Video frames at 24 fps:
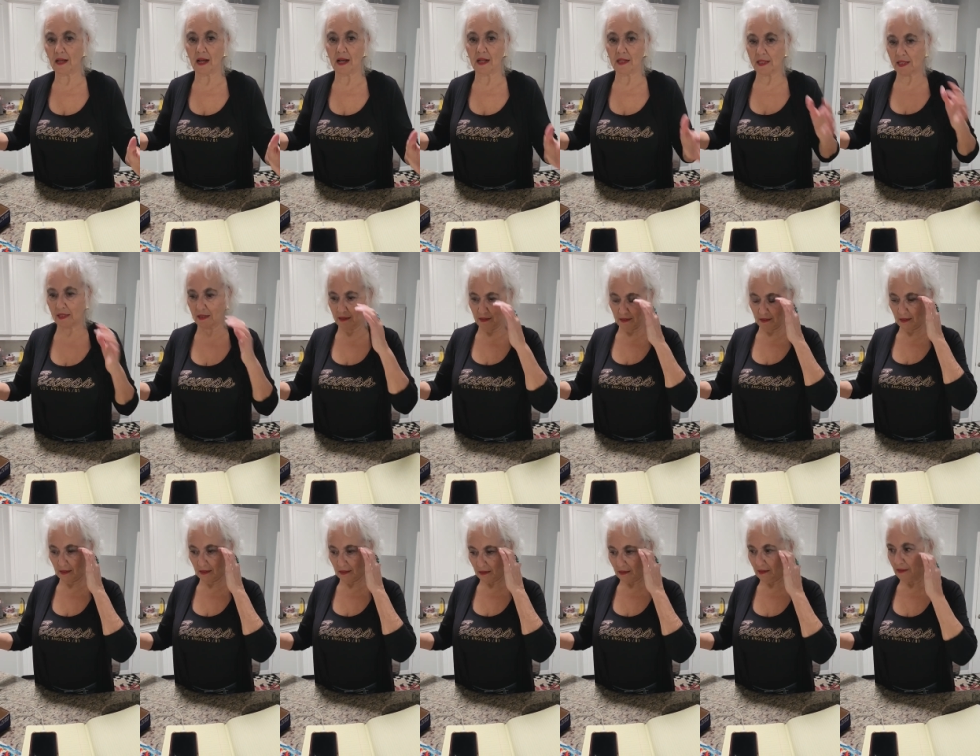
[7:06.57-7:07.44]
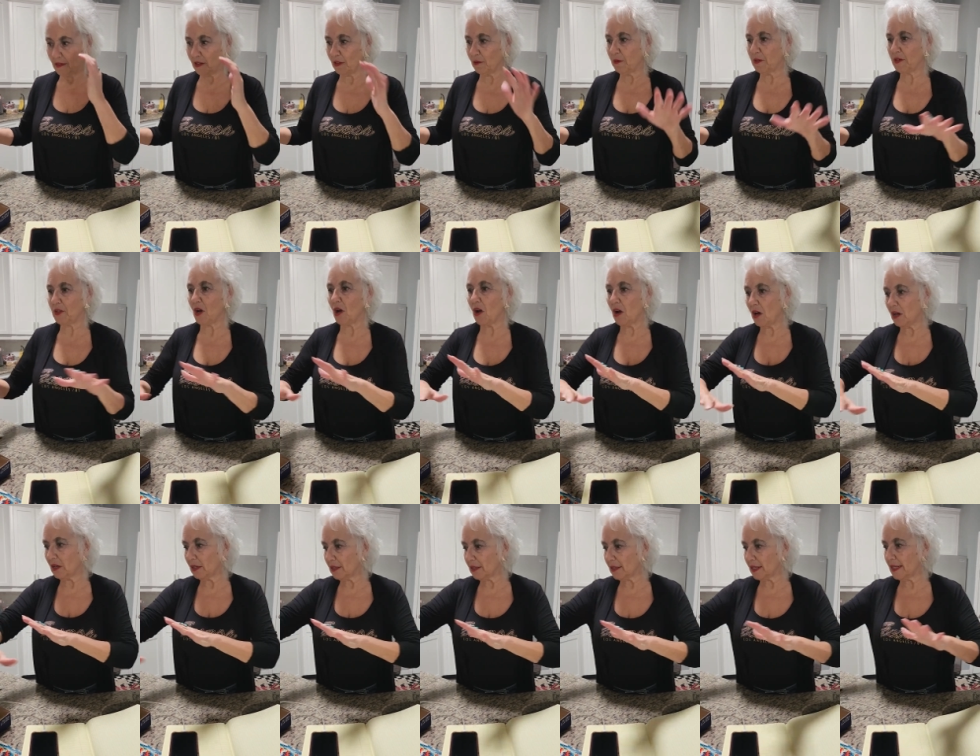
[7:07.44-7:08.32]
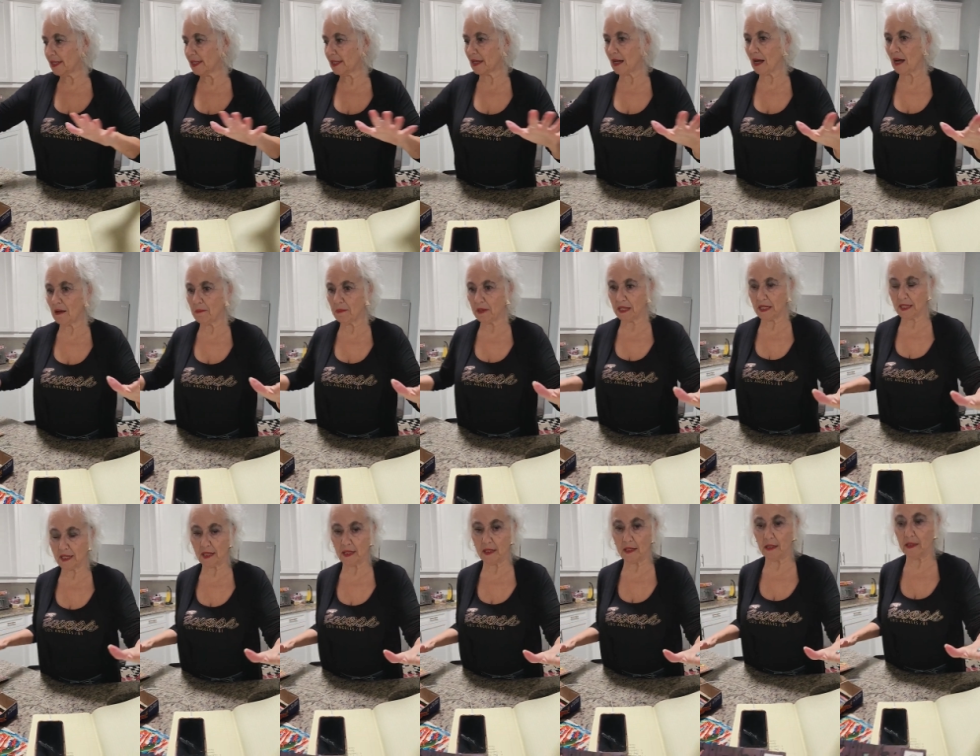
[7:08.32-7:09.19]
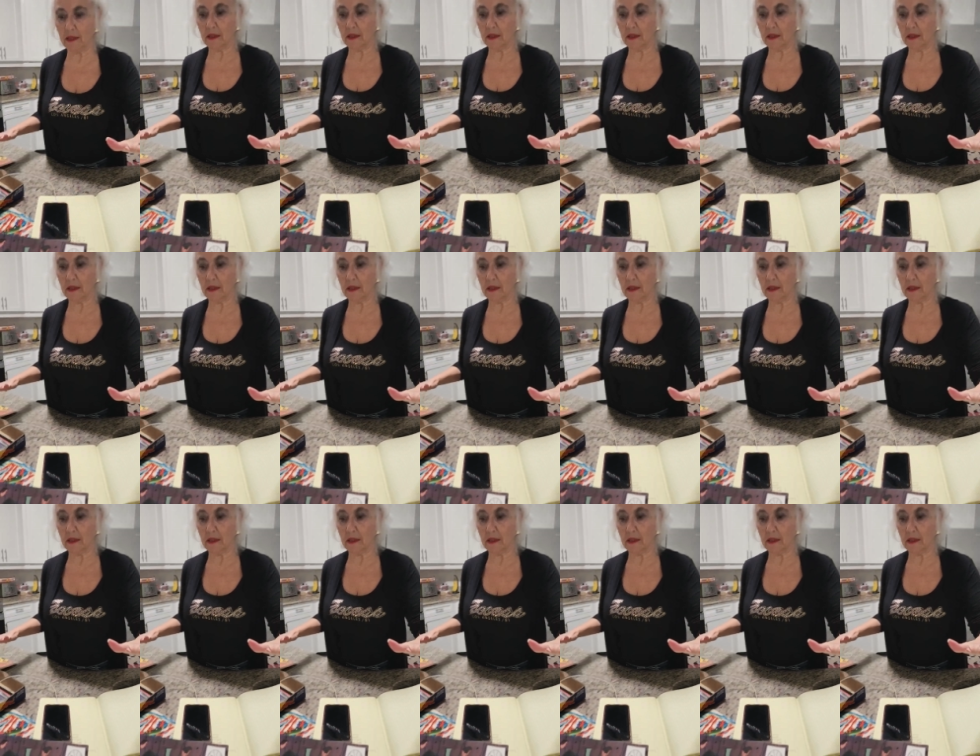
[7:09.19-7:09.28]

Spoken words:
lots. There were all of these comics